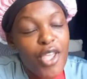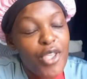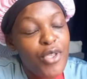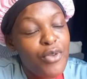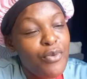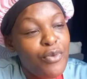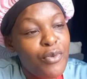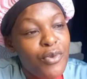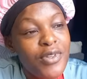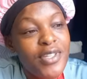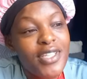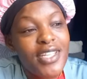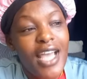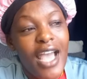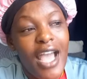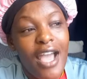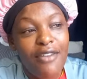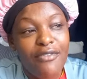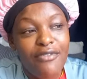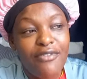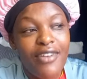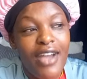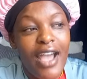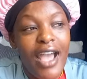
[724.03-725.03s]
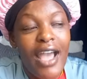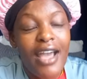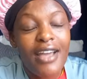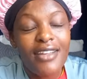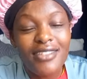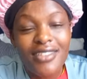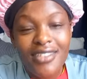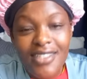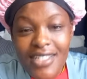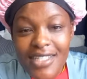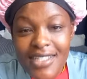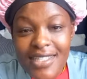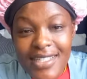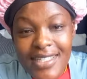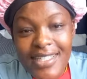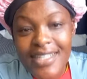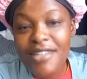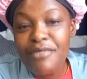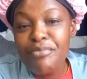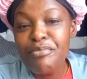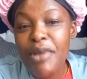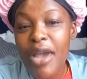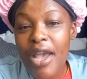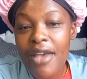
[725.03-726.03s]
You won't have a
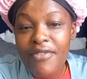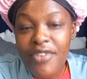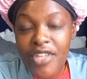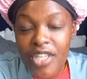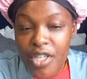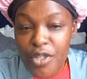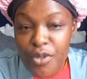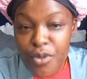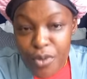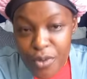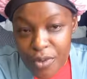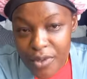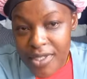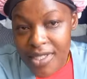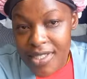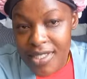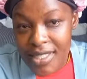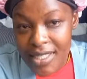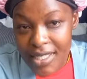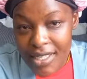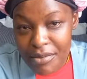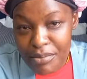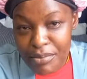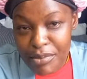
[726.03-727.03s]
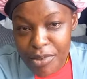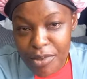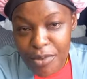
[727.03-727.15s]
very good sleep.